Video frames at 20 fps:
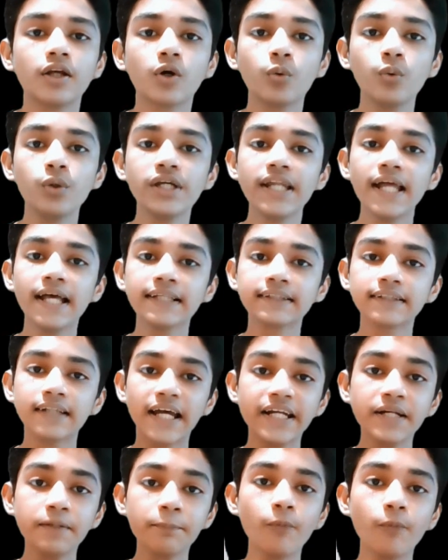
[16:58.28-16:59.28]
The queen has
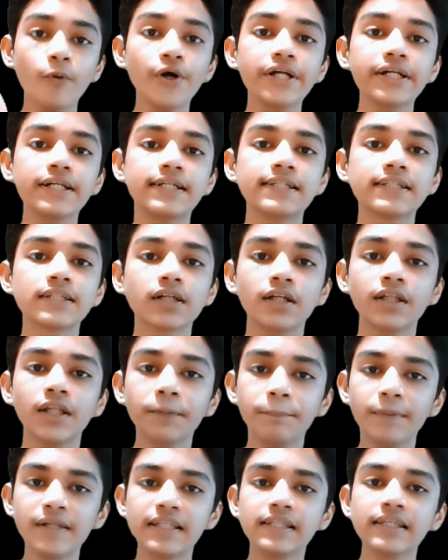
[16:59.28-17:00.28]
9 points,
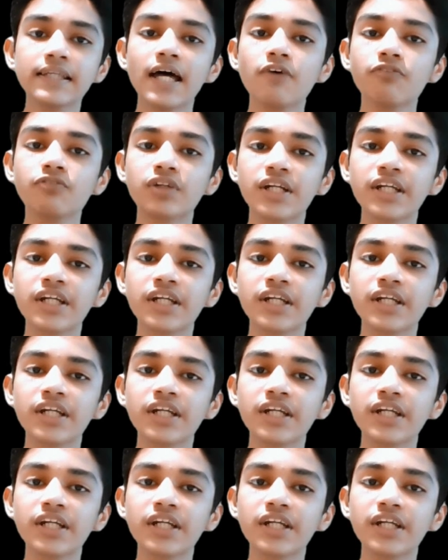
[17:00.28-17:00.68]
other pieces have